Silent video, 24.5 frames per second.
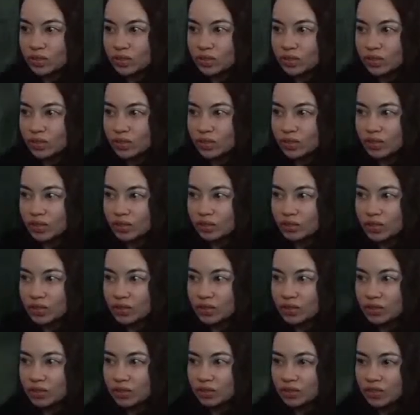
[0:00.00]
it was looking like we
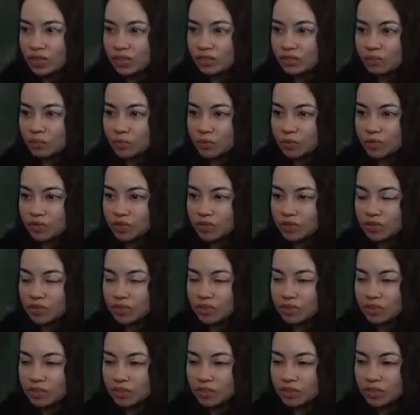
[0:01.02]
did have more things
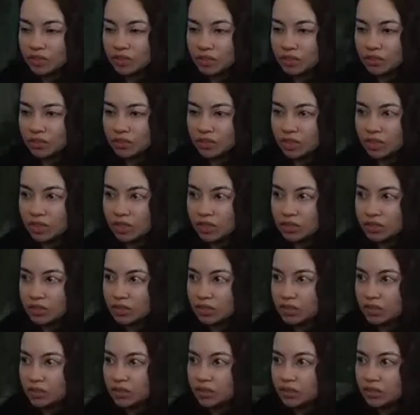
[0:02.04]
to kill on the other tile
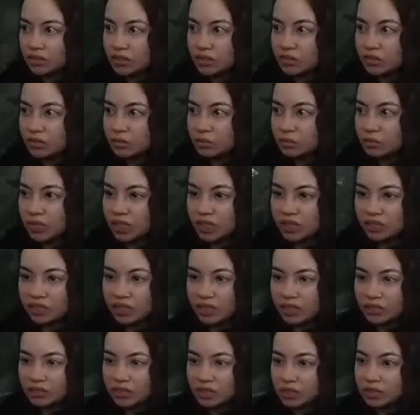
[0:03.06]
set, so we might
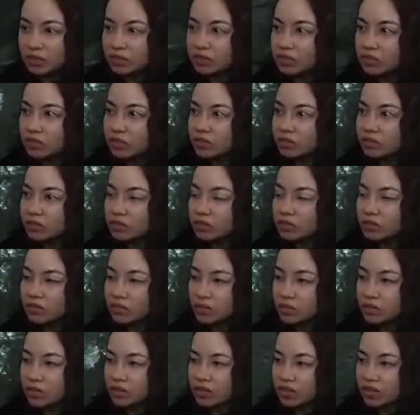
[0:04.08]
have to
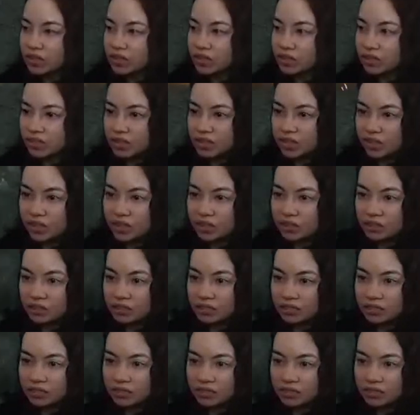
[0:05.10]
look into that.